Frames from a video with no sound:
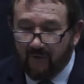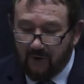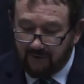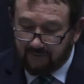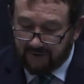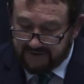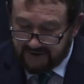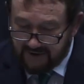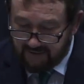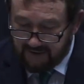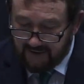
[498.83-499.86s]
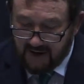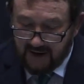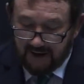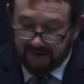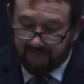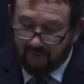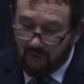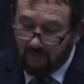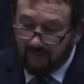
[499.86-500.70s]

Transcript: form of criteria and a form